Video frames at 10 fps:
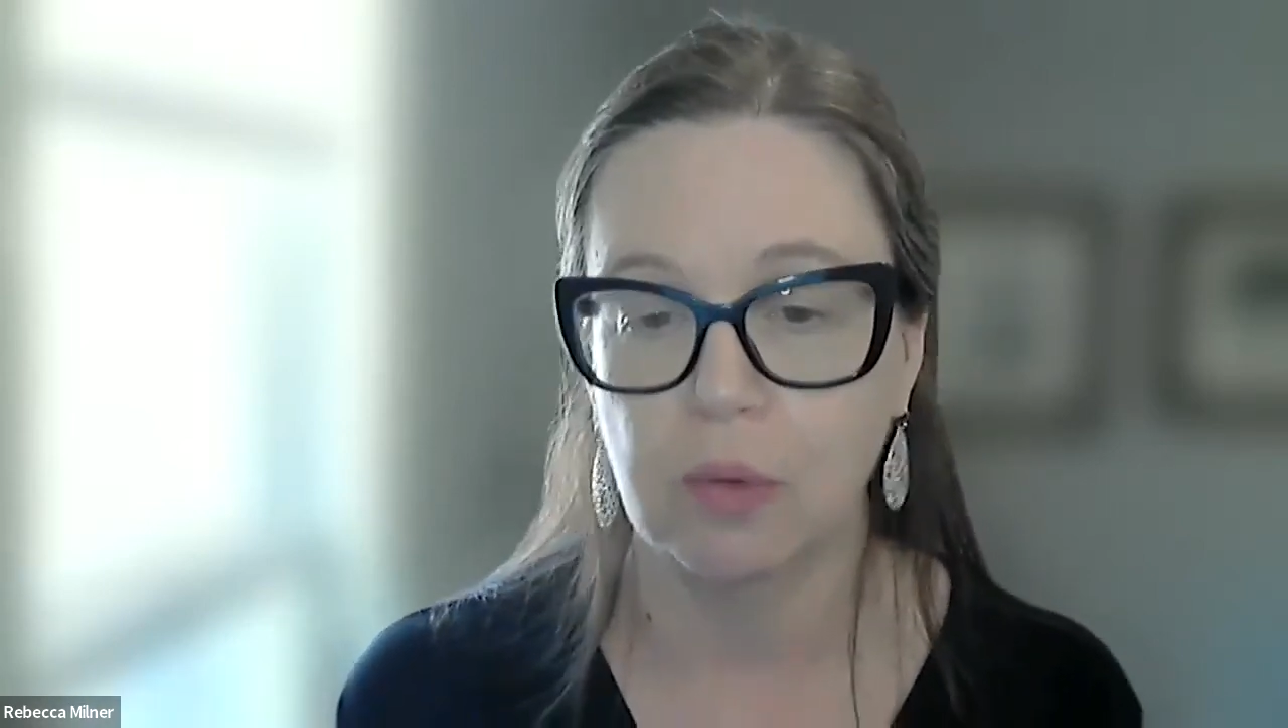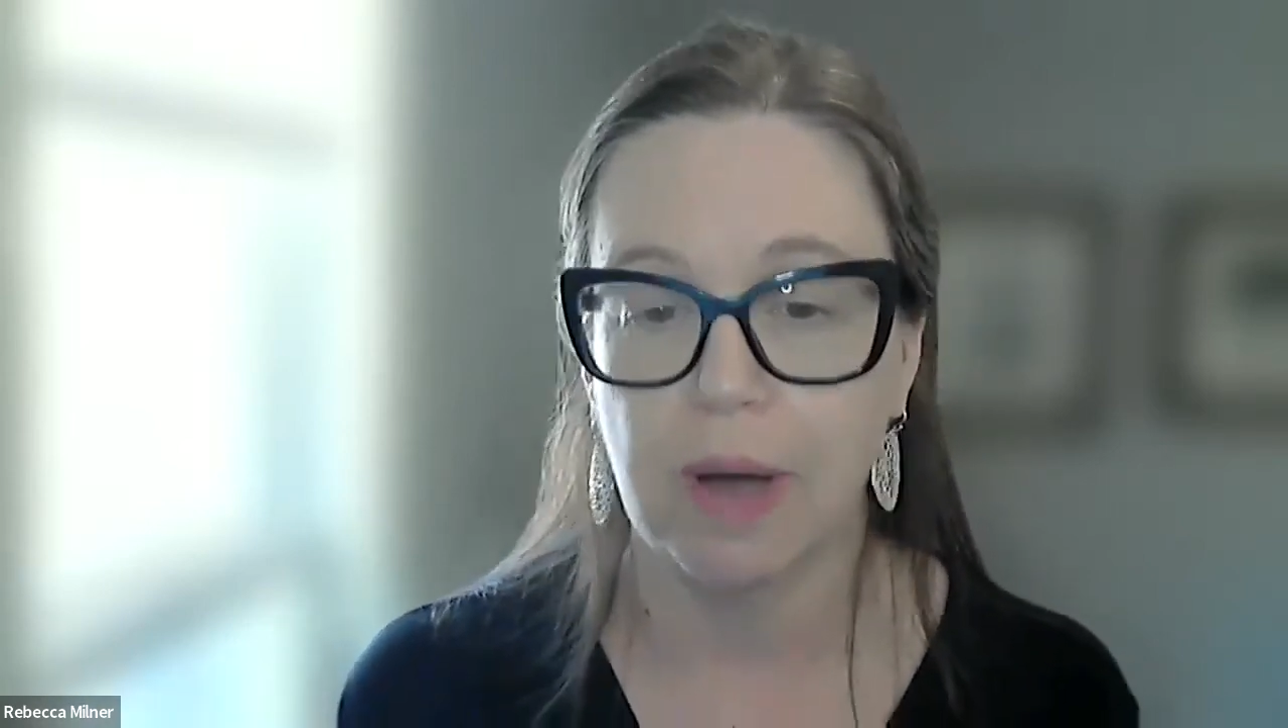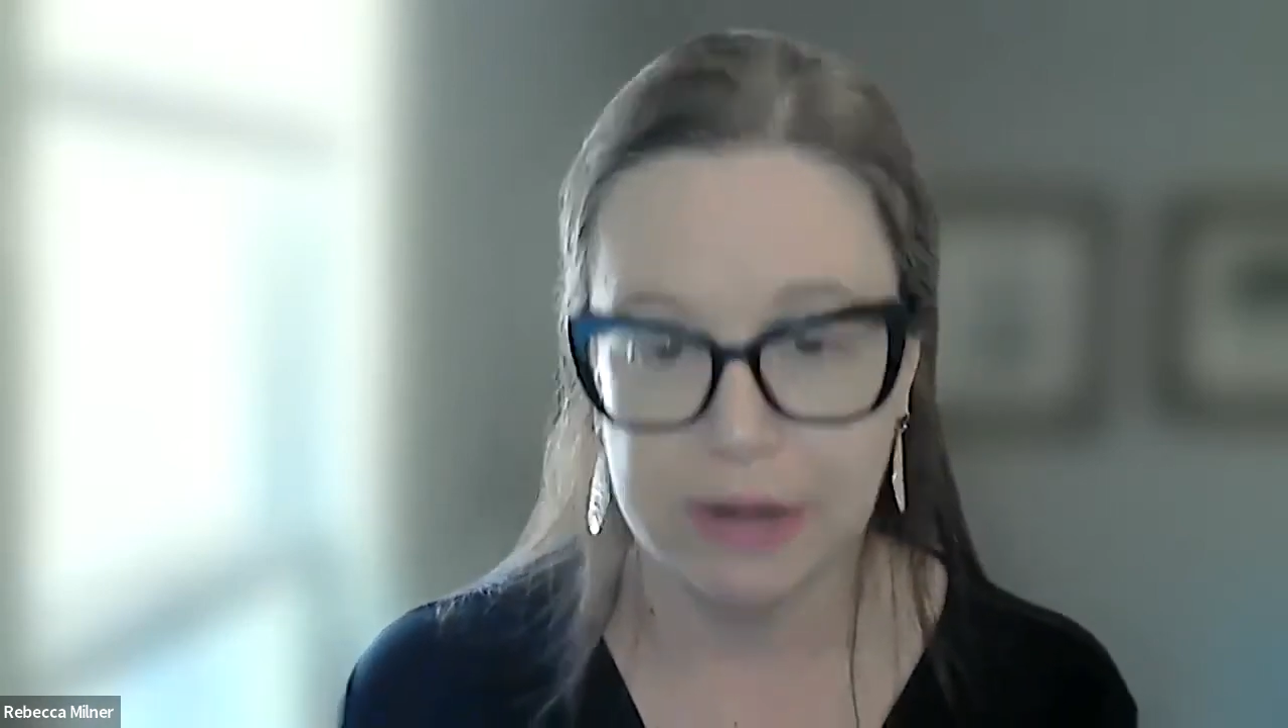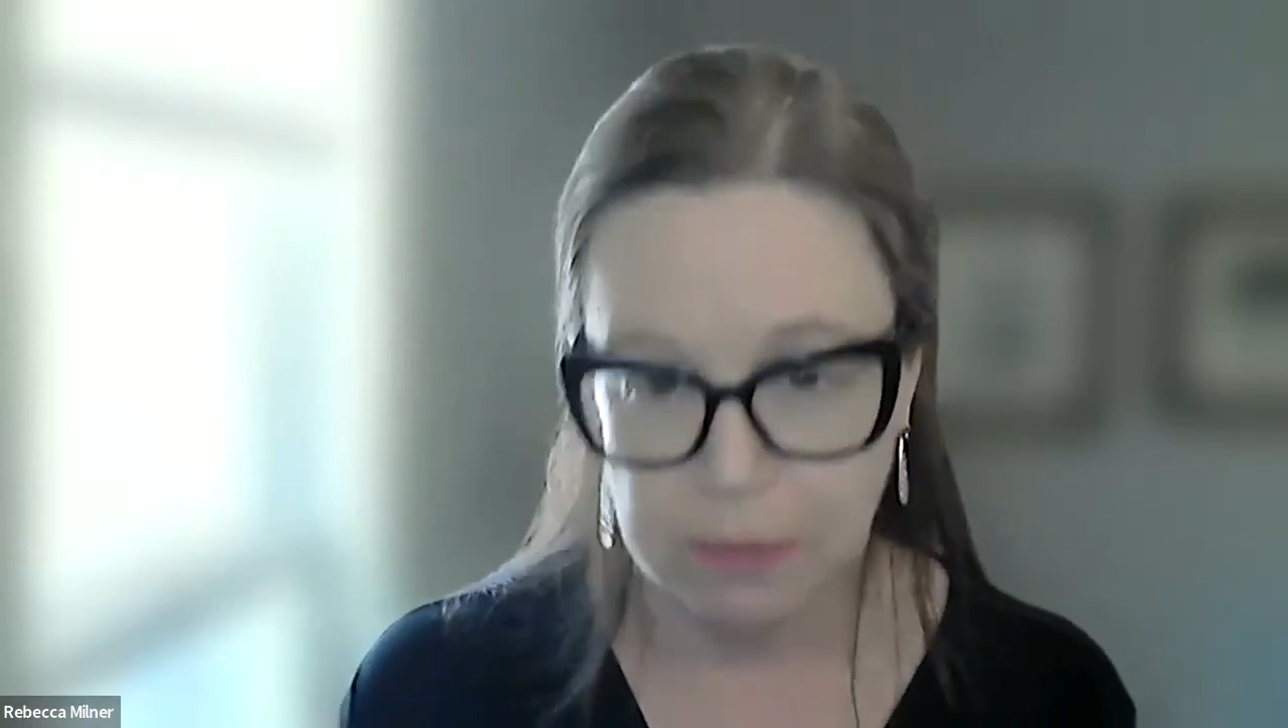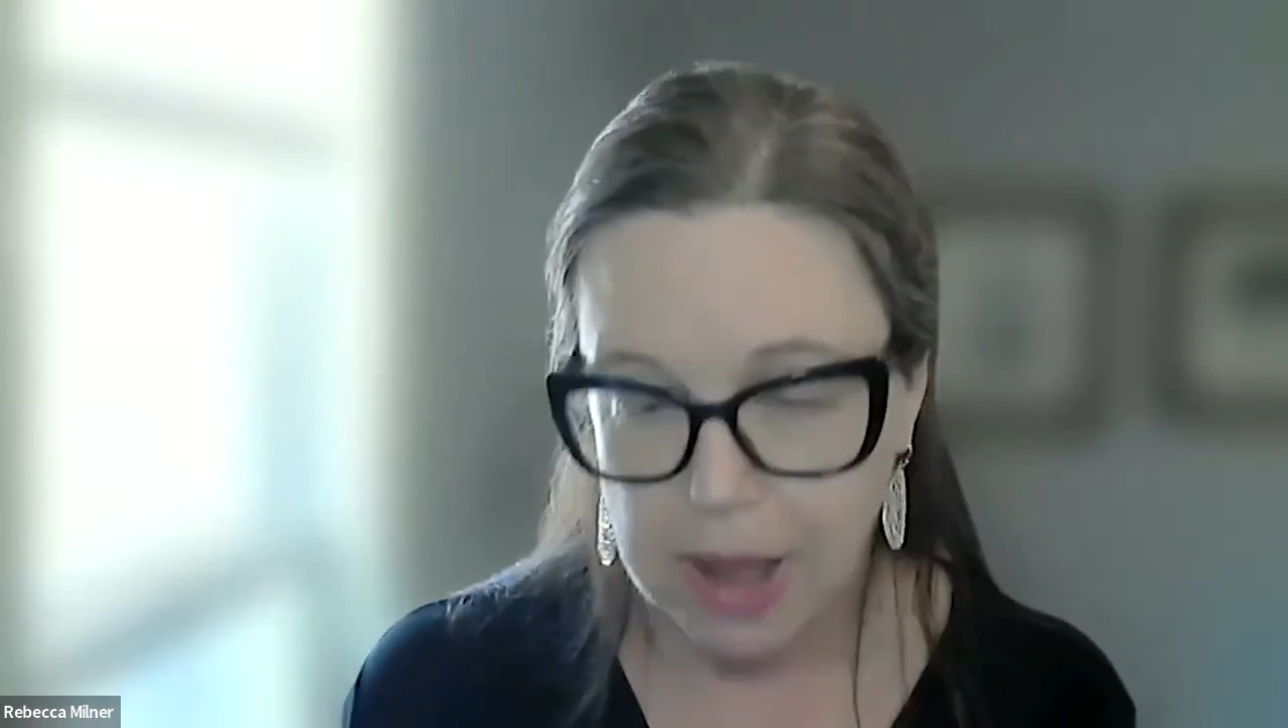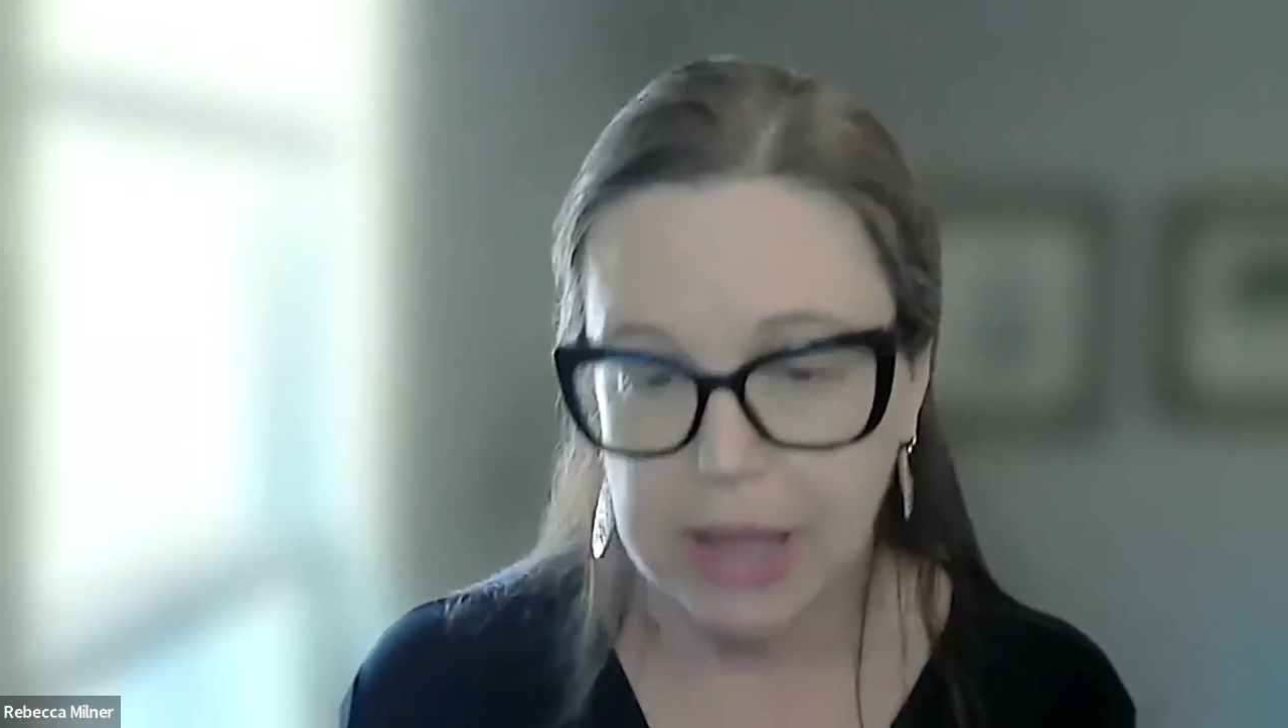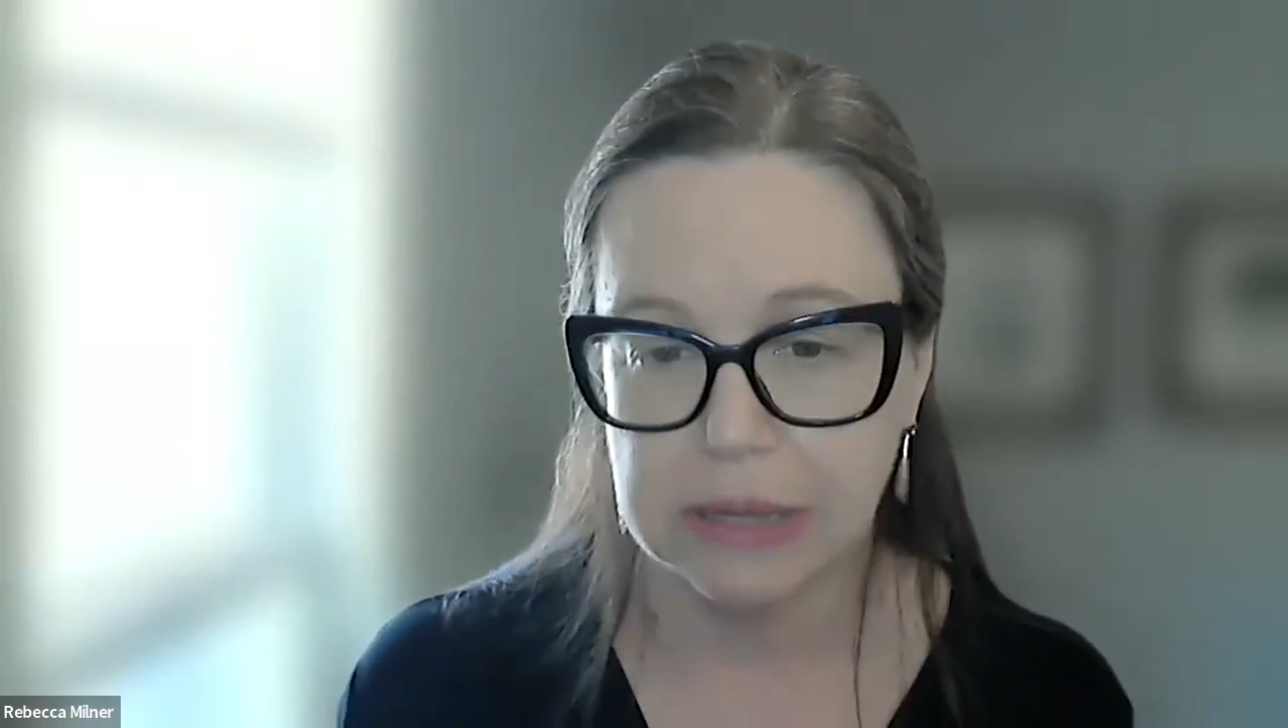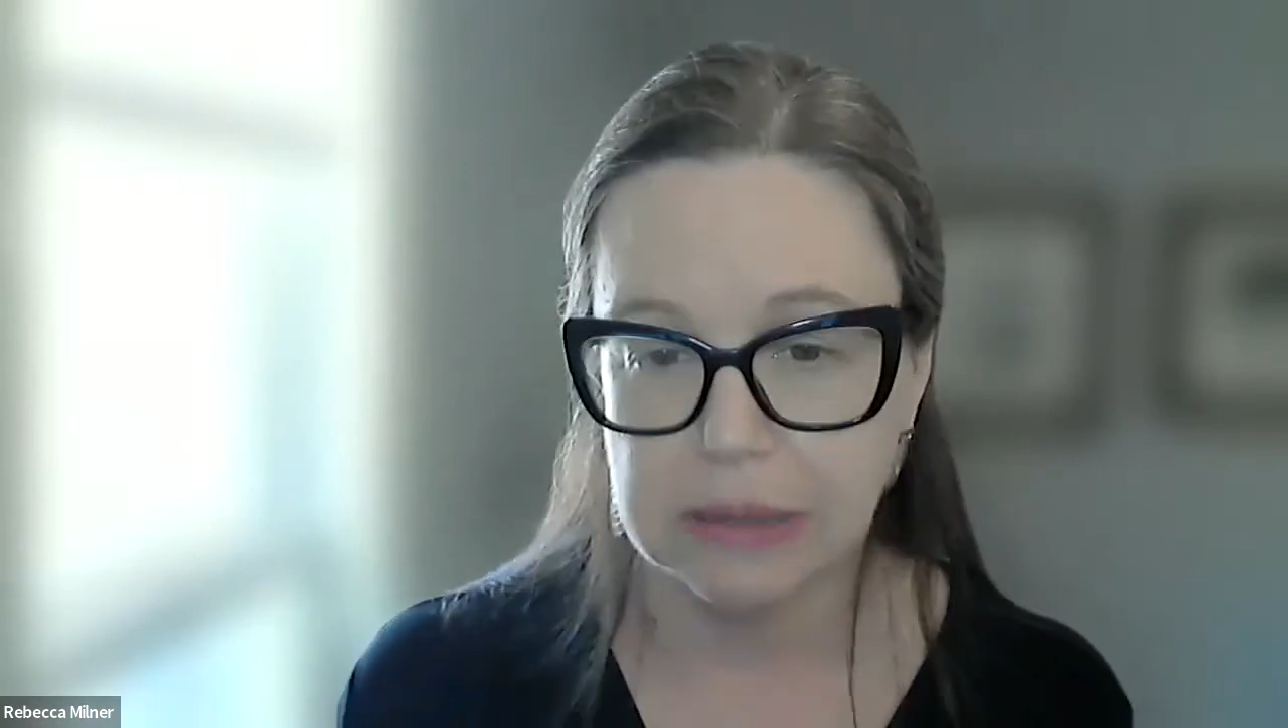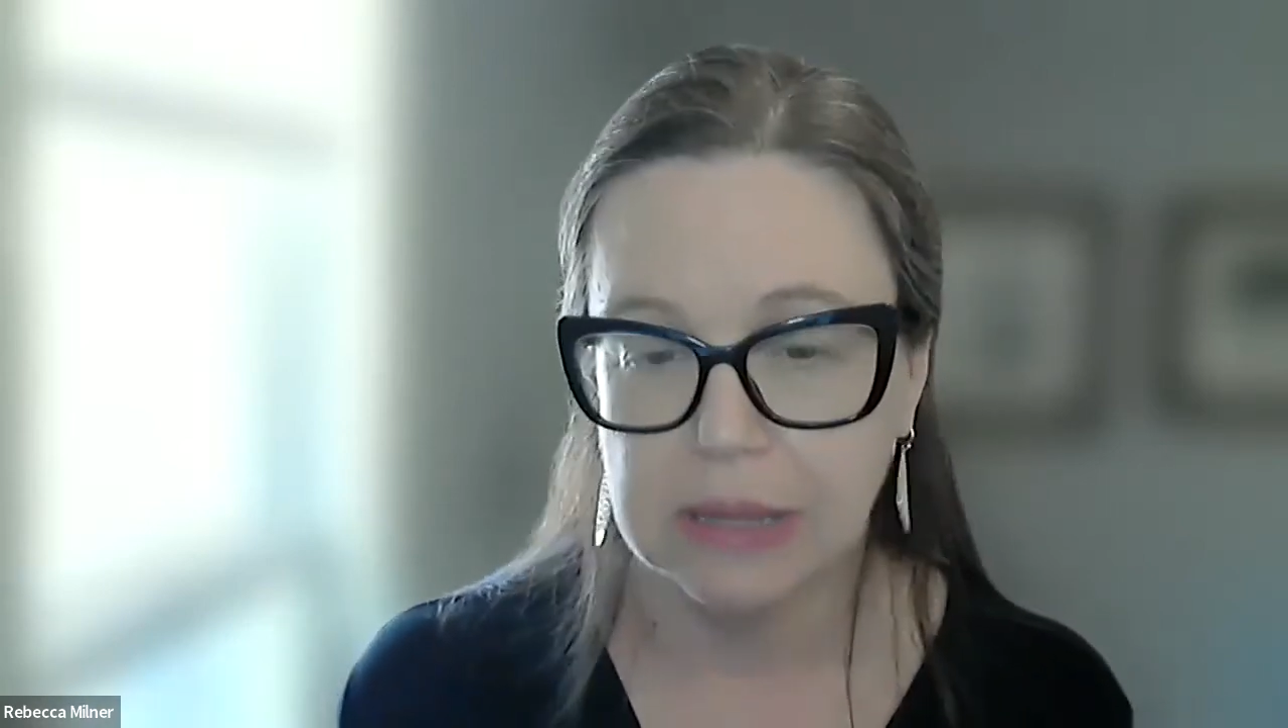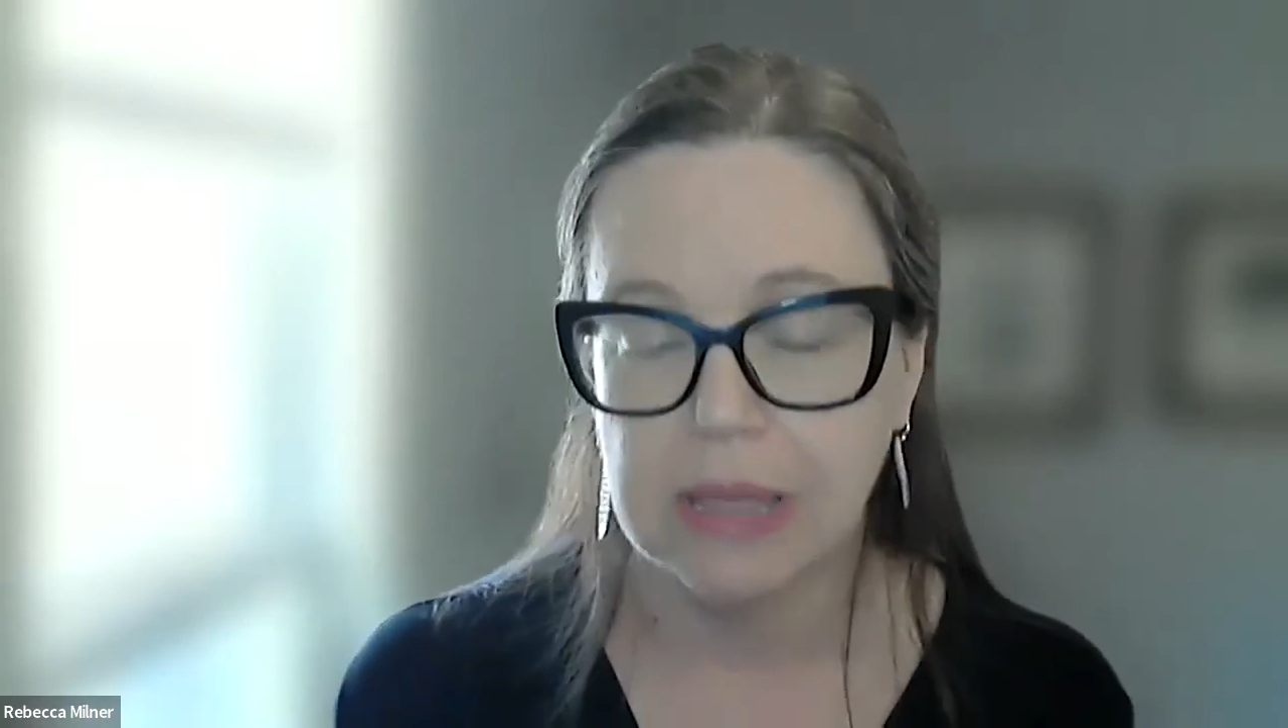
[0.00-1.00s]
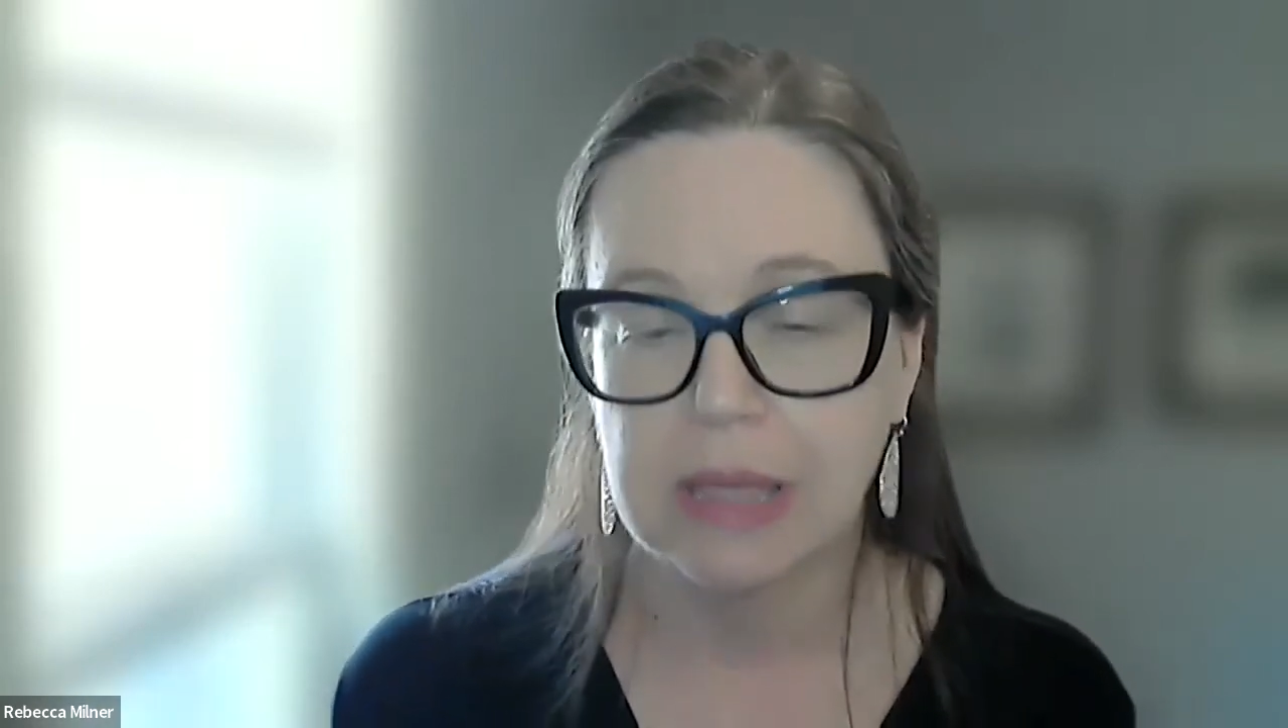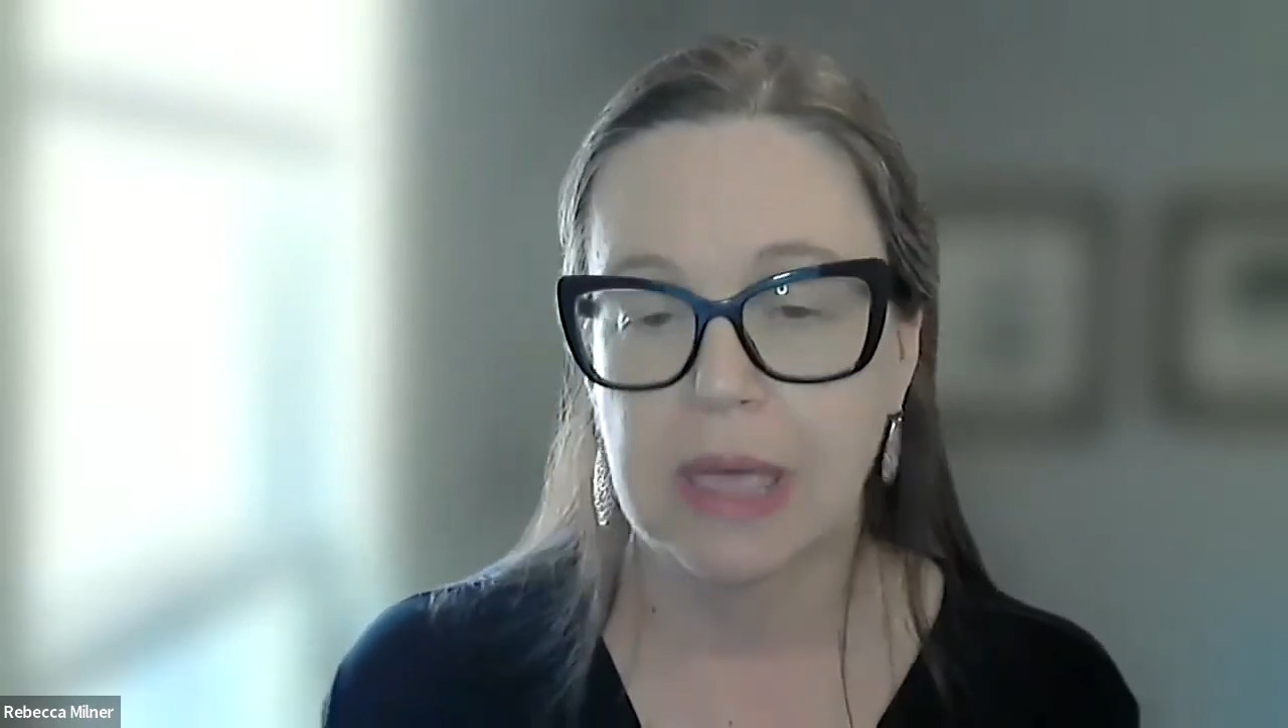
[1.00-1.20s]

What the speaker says: quite a while.